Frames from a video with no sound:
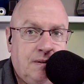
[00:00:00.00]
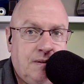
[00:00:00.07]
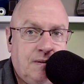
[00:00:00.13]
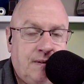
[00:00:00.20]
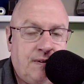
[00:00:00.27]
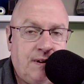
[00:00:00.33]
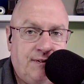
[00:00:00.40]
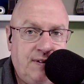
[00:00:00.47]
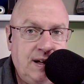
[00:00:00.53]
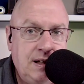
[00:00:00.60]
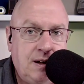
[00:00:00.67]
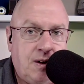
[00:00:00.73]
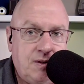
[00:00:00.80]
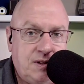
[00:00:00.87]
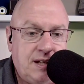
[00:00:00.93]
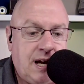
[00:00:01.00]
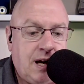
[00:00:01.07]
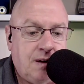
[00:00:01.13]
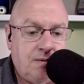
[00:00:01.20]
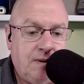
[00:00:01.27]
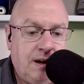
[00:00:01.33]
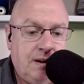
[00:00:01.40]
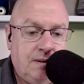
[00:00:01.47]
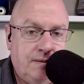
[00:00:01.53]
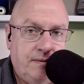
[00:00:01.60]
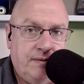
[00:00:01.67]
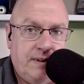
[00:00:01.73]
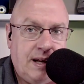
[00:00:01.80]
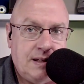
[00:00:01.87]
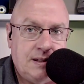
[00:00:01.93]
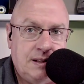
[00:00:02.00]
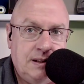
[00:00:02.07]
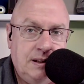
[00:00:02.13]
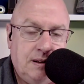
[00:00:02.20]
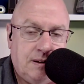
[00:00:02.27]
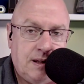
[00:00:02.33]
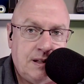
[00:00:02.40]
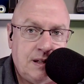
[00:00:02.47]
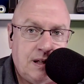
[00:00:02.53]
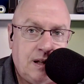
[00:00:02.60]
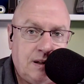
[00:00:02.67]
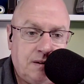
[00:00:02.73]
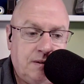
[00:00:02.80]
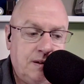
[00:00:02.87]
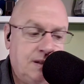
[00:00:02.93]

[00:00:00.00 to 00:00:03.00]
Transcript: If the feed right. goes down, well, that's, you know, that's another good